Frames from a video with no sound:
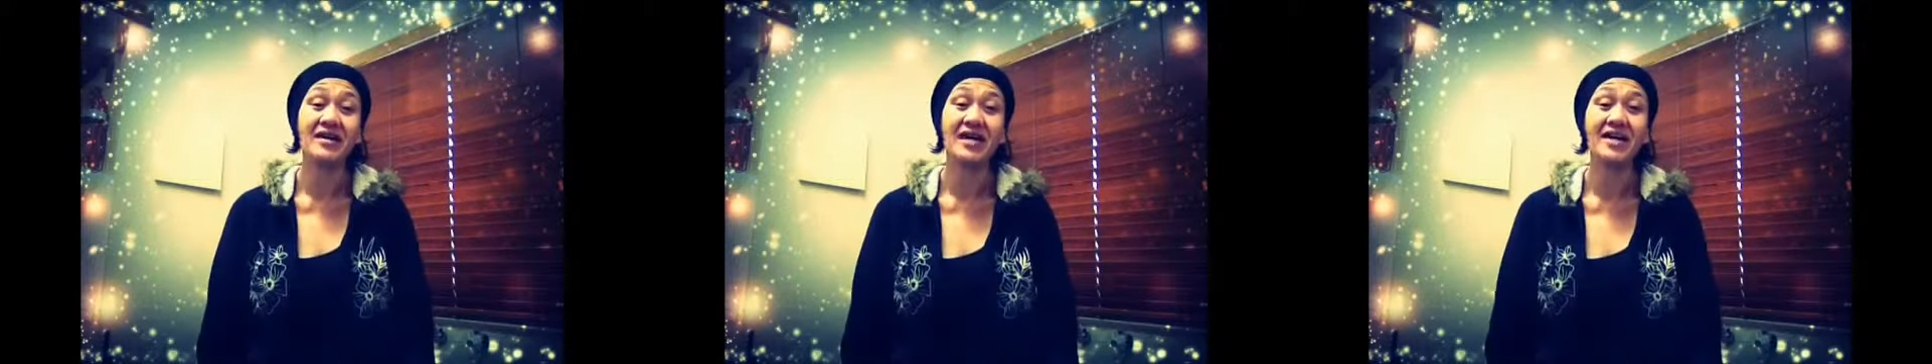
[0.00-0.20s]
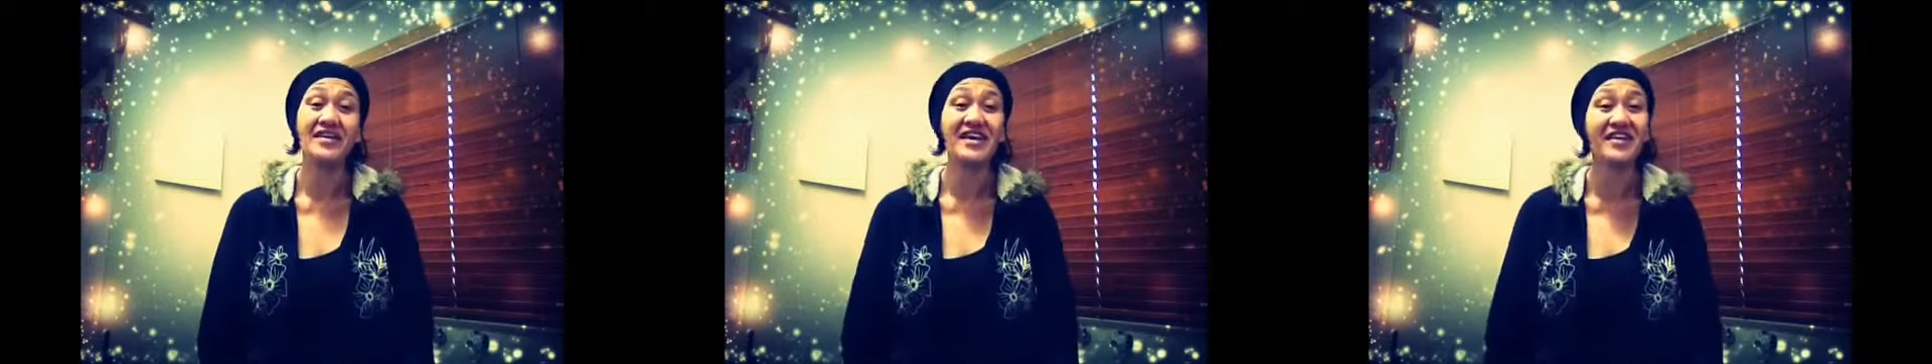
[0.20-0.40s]

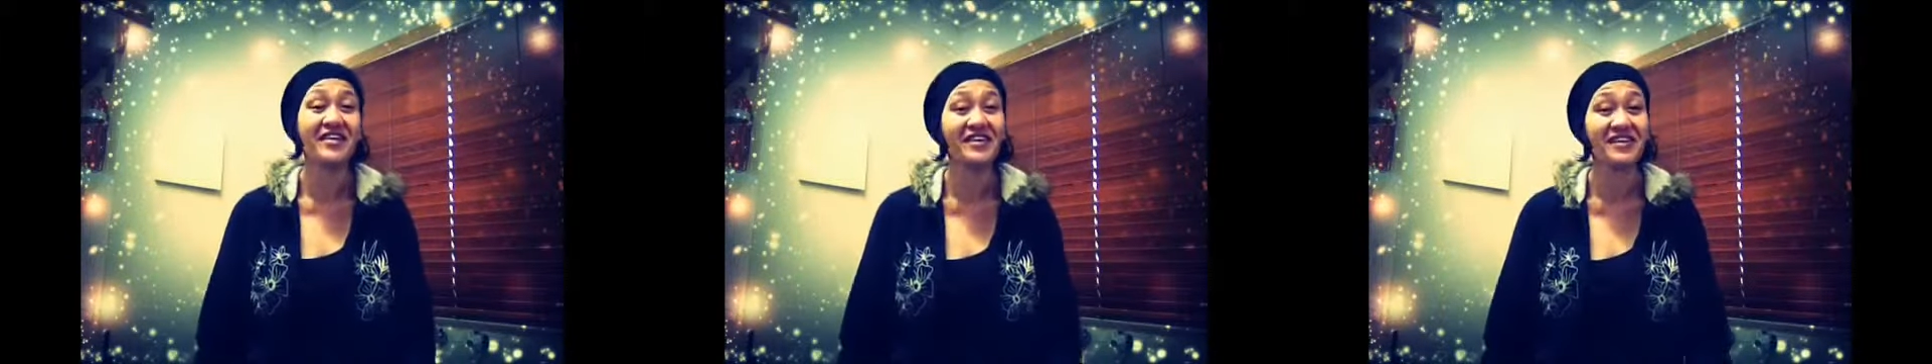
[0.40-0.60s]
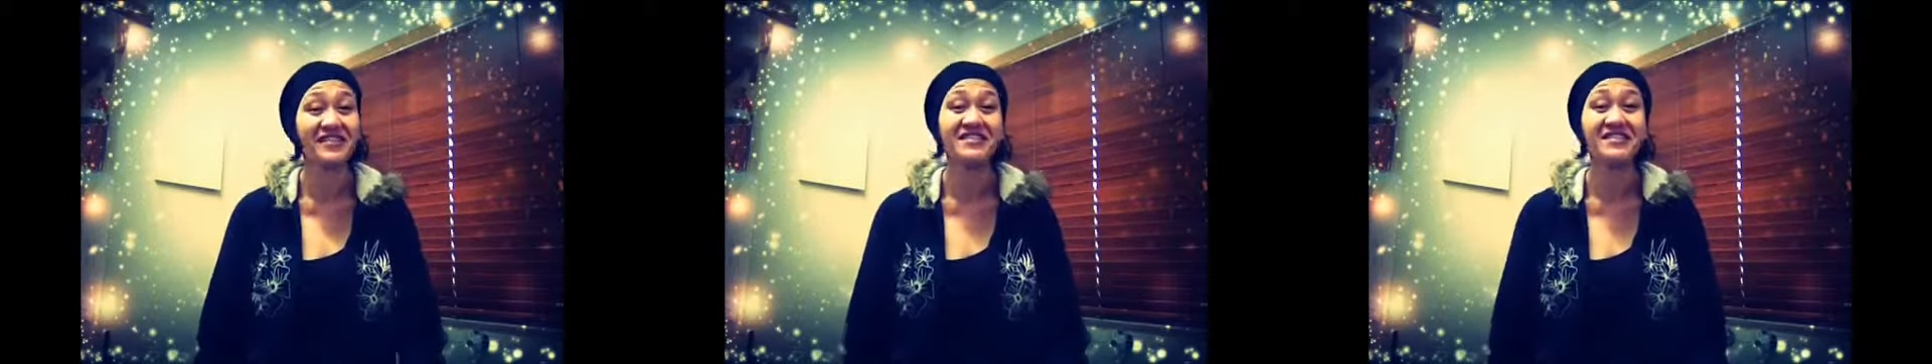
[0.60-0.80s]
yeah, that
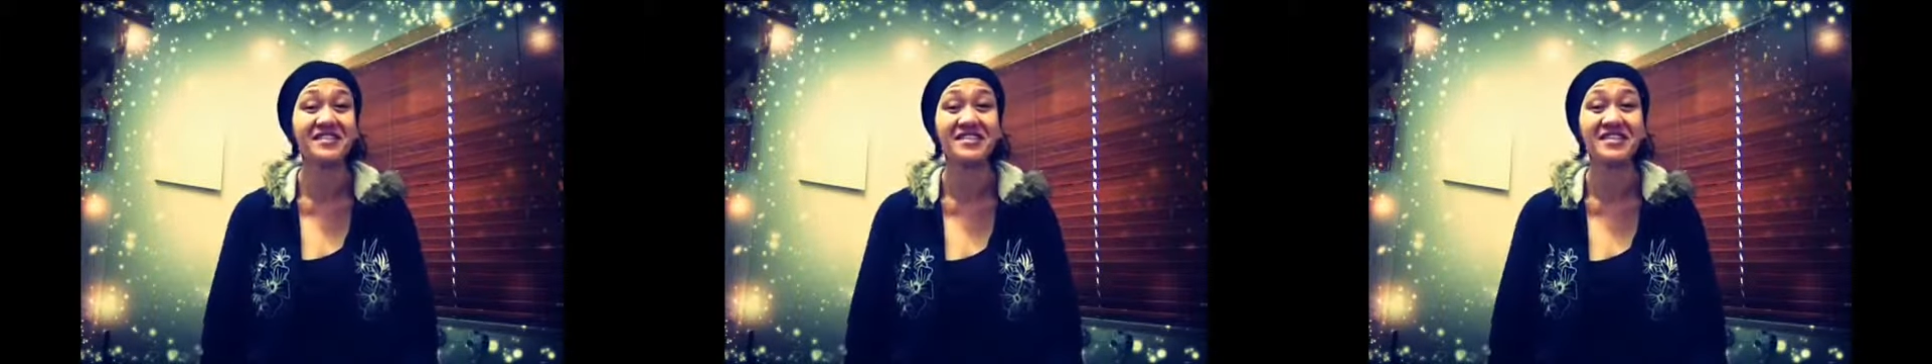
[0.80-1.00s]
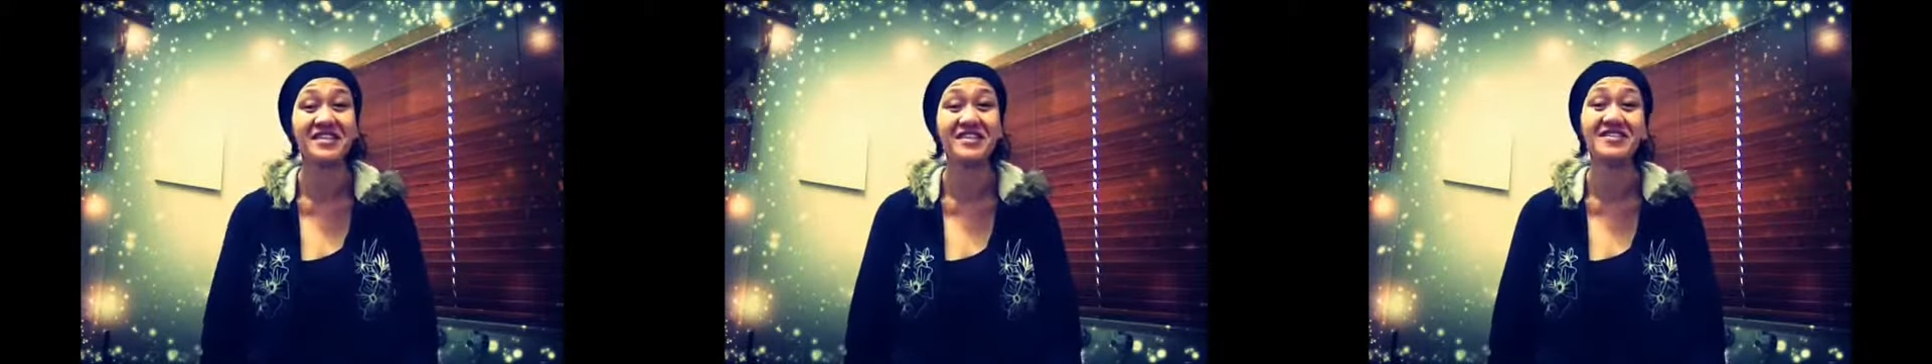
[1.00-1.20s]
guy that was
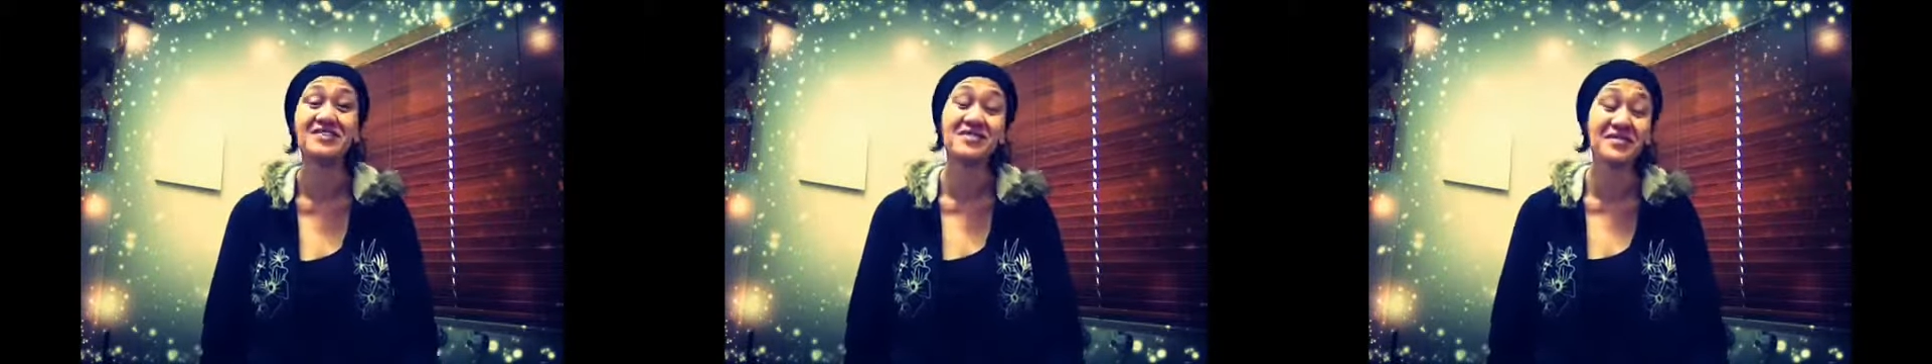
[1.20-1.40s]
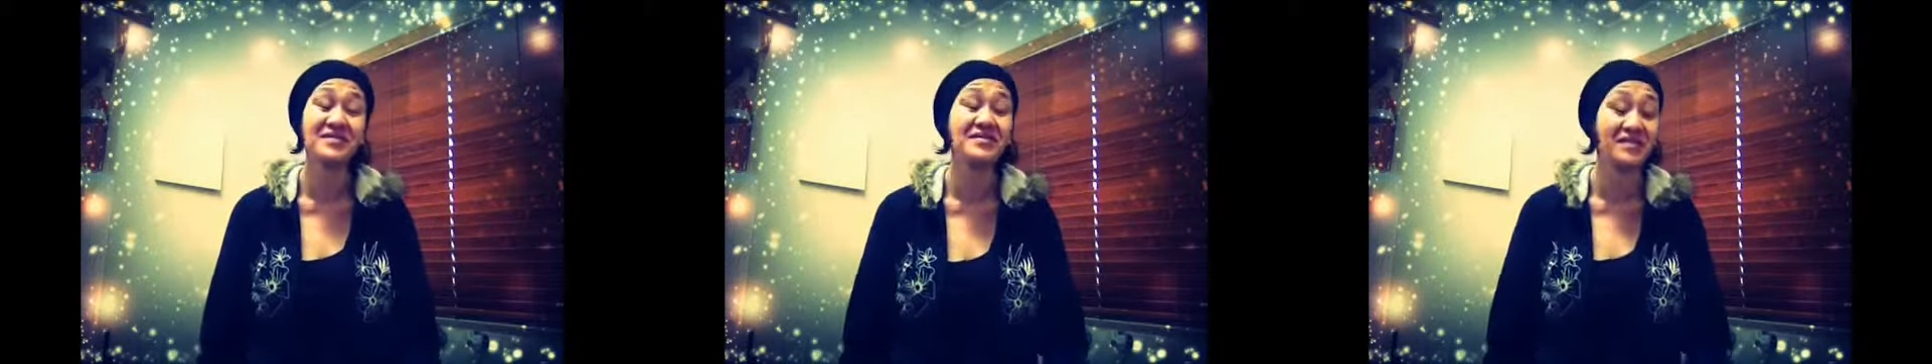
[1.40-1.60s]
just here,
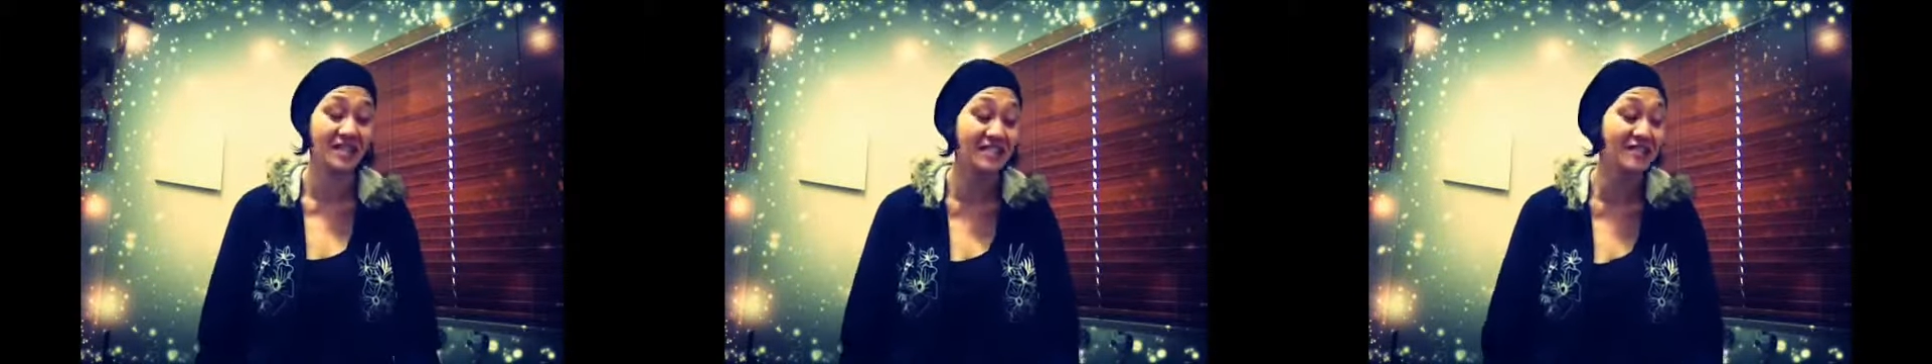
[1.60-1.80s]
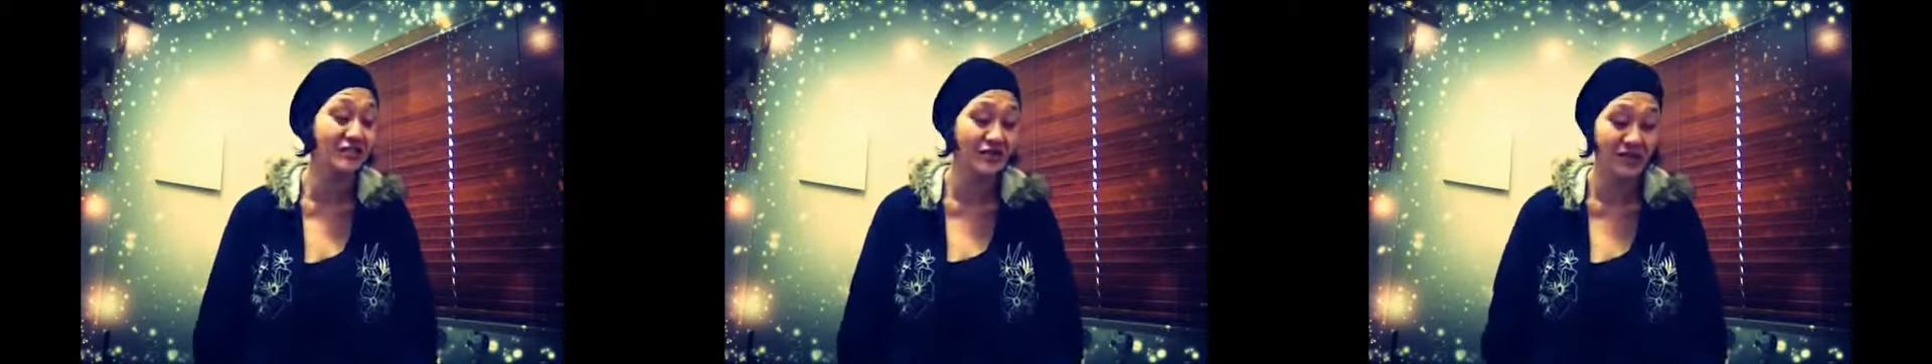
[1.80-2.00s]

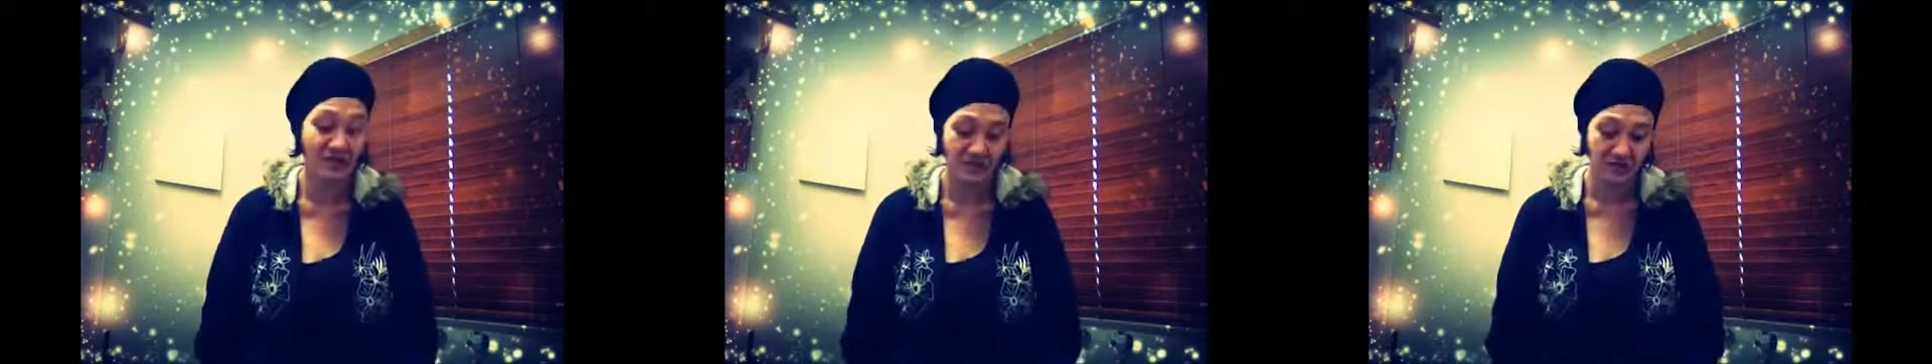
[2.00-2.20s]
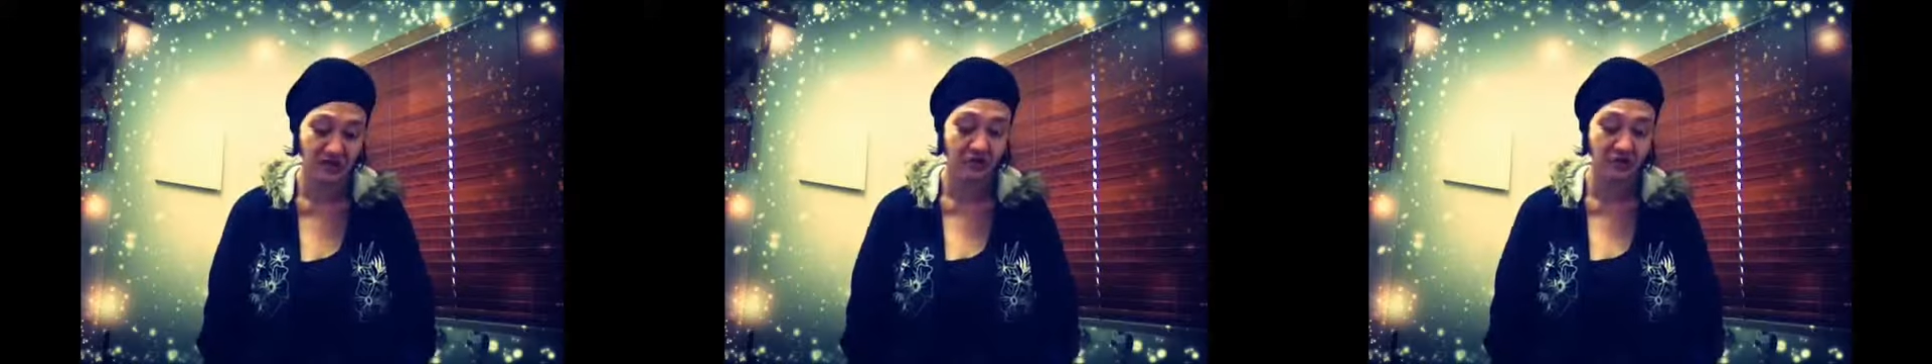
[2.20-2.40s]
he's a
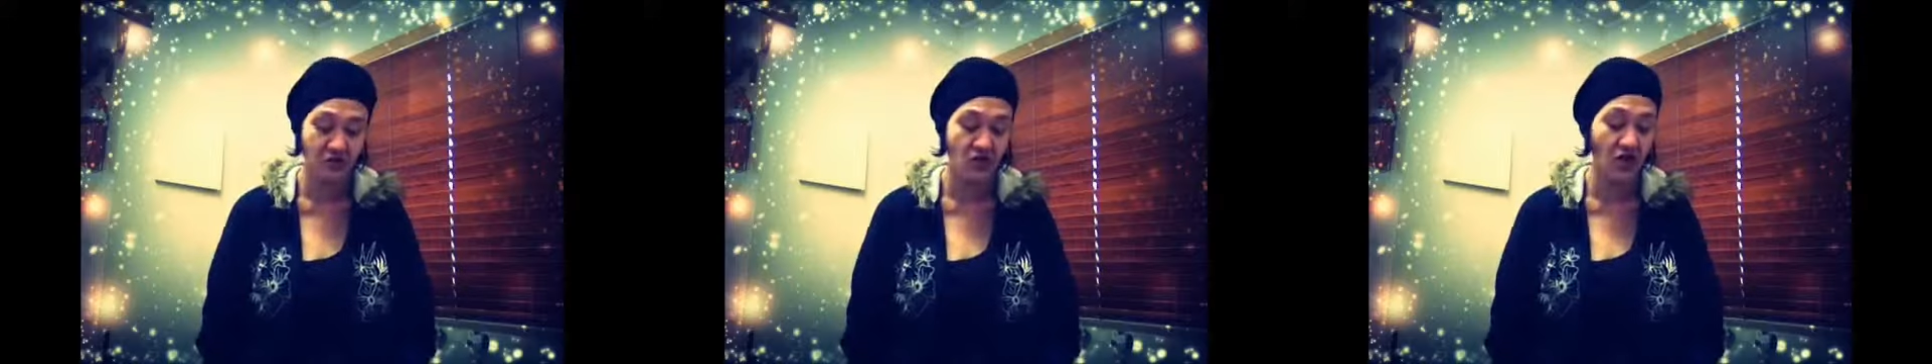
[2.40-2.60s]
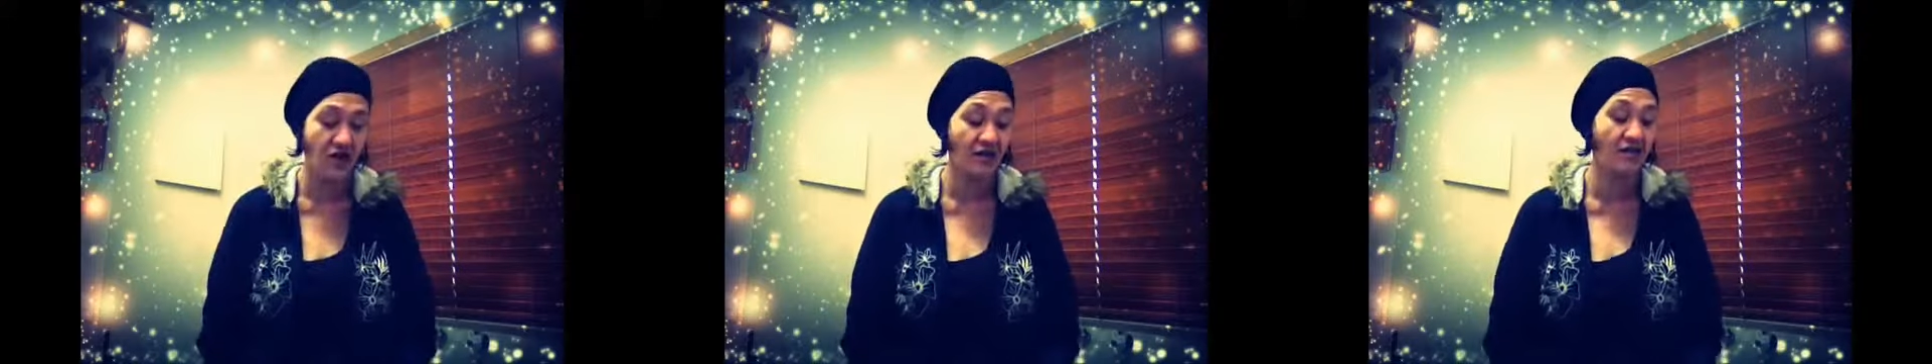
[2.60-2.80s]
really good
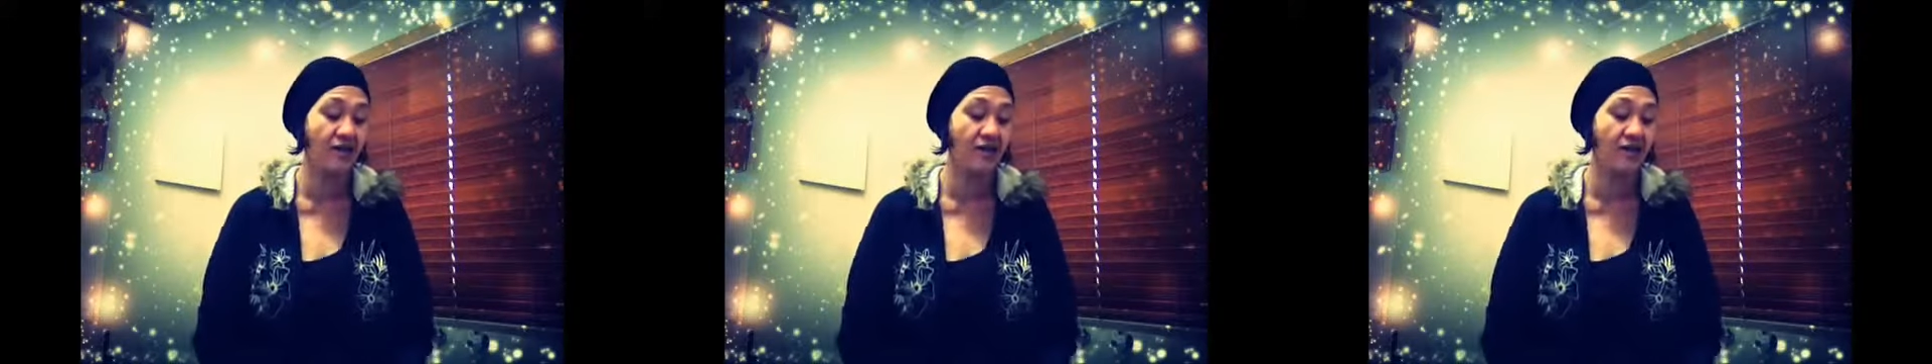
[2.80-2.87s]
guy.